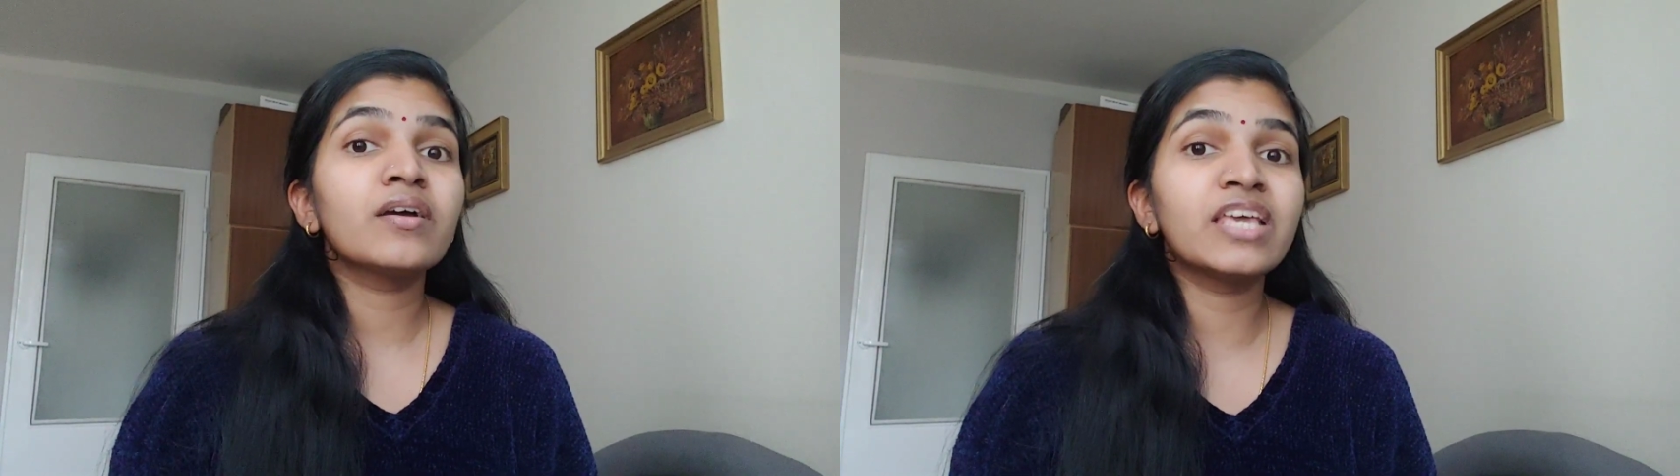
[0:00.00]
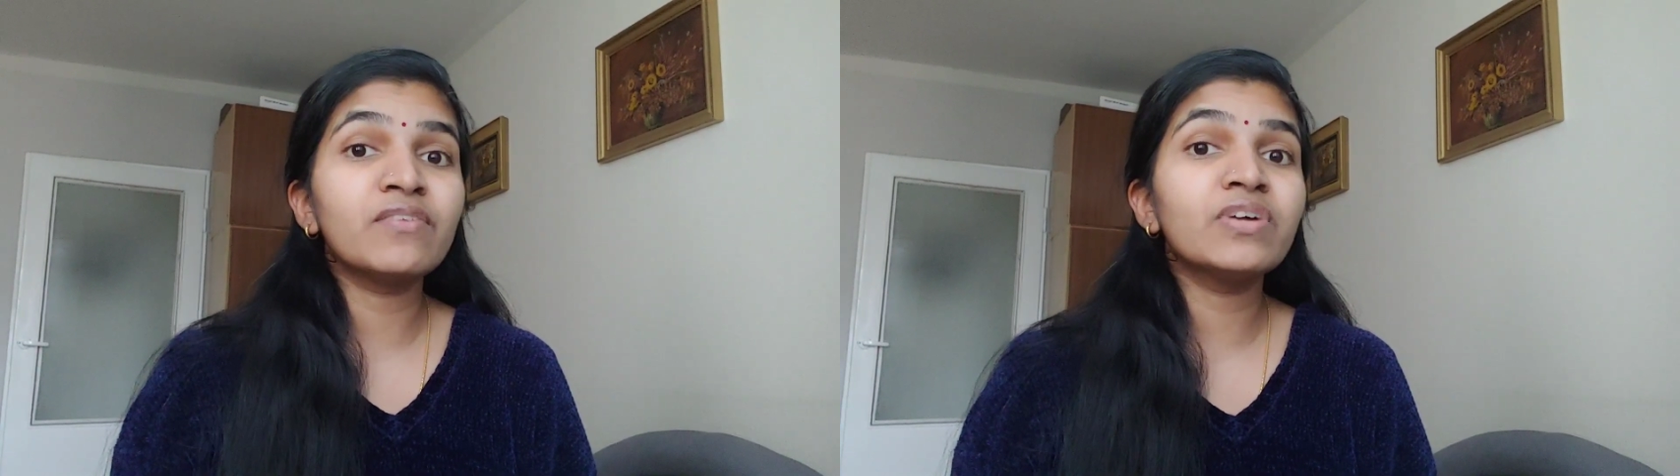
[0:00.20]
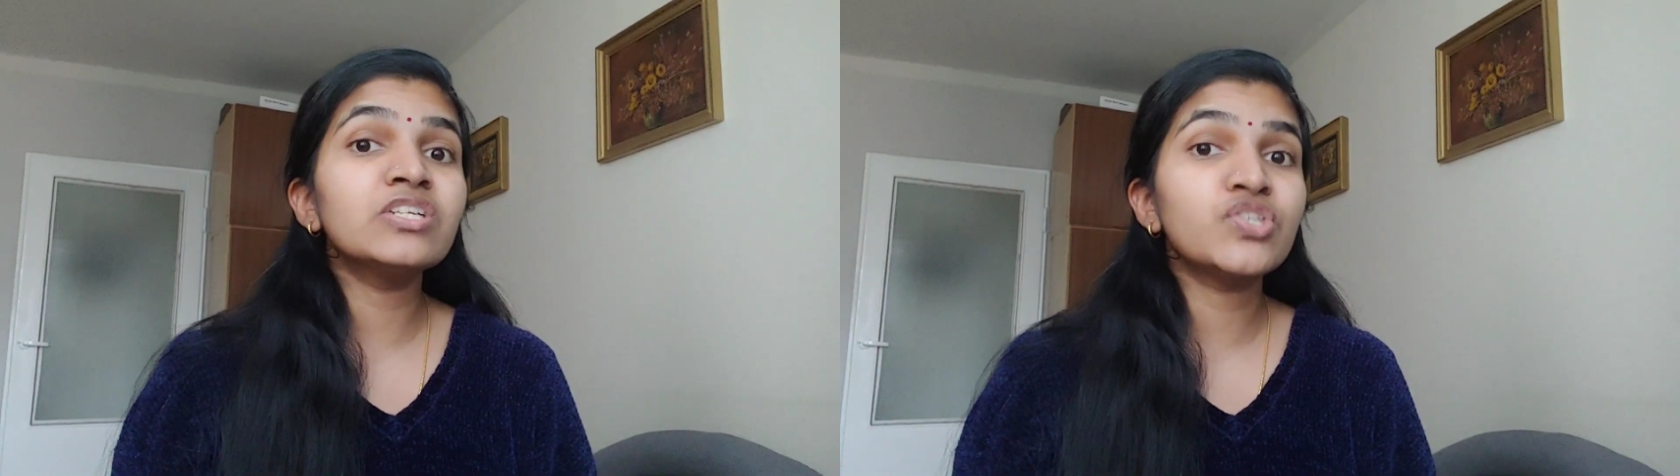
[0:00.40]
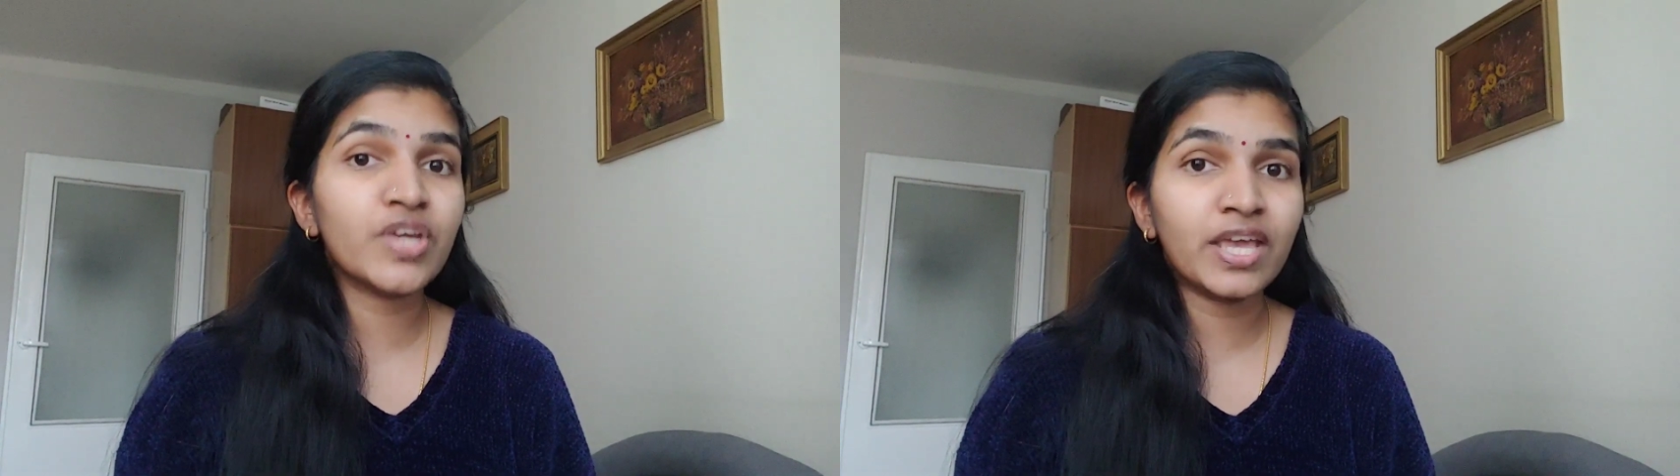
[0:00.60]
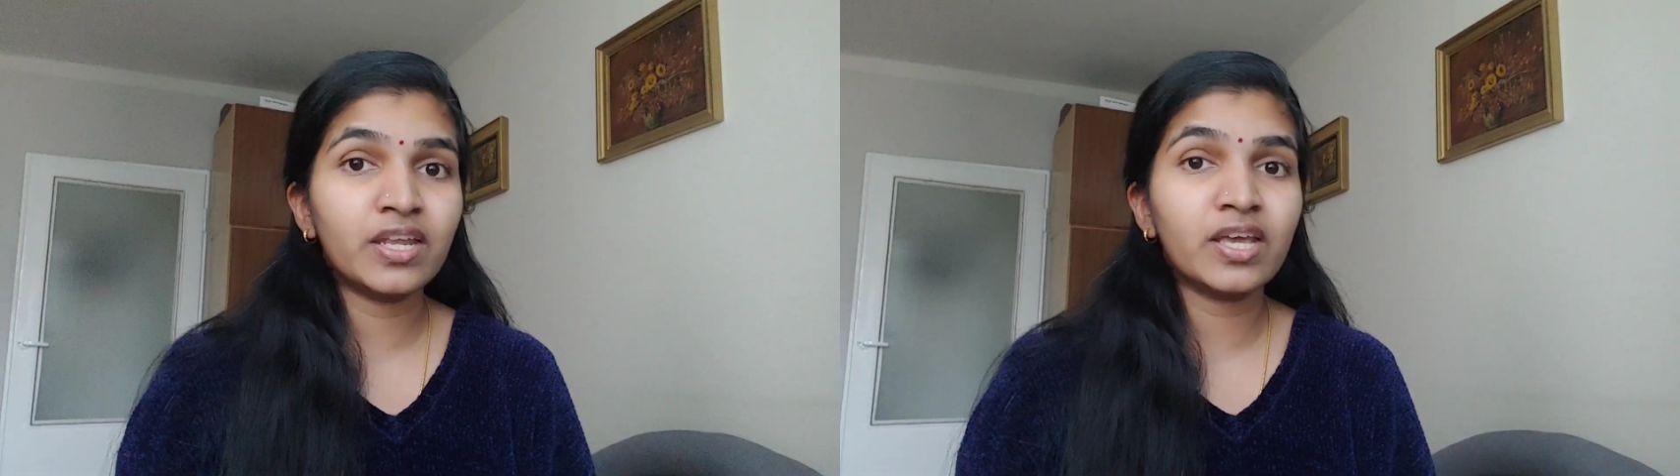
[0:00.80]
given
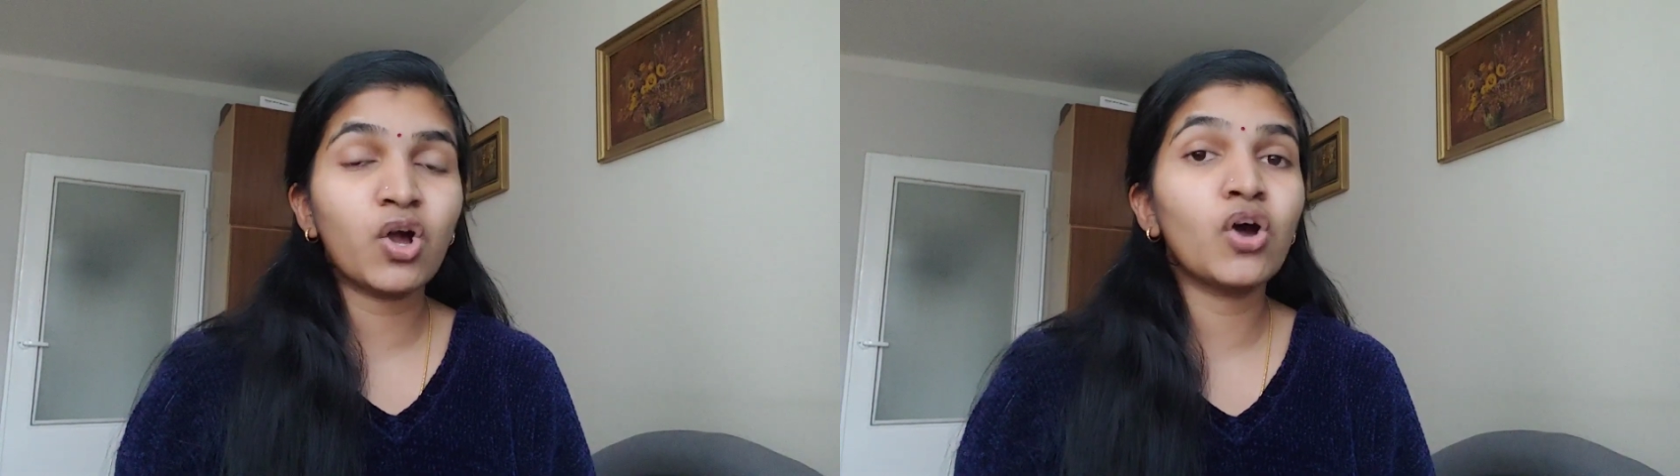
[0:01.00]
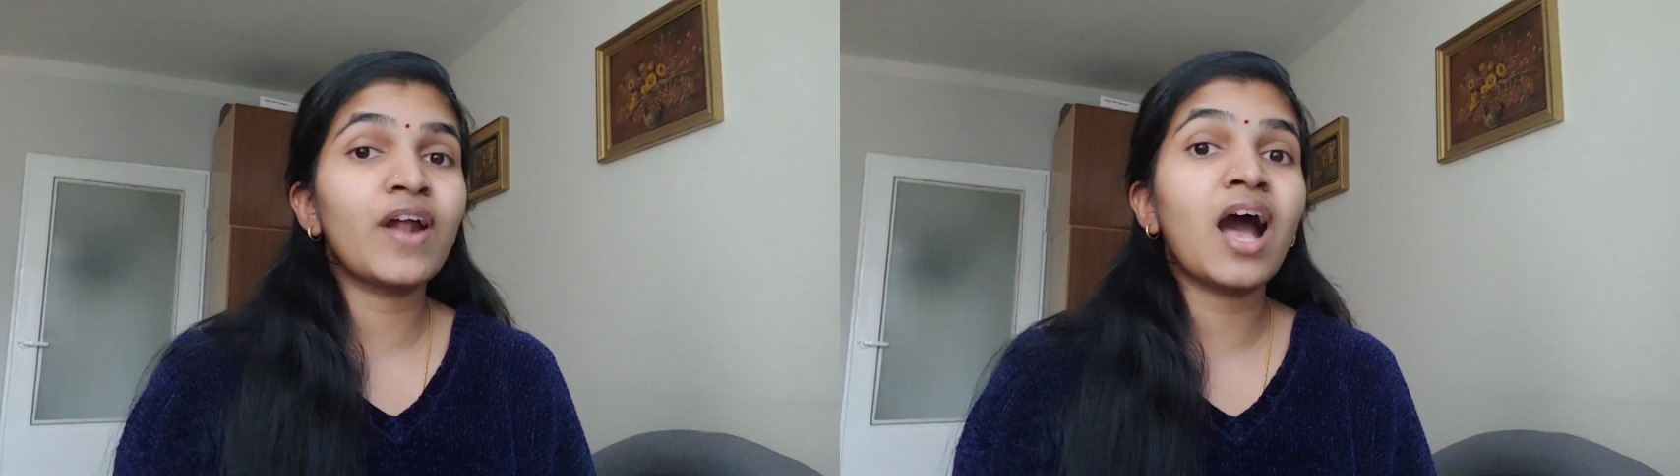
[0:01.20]
training or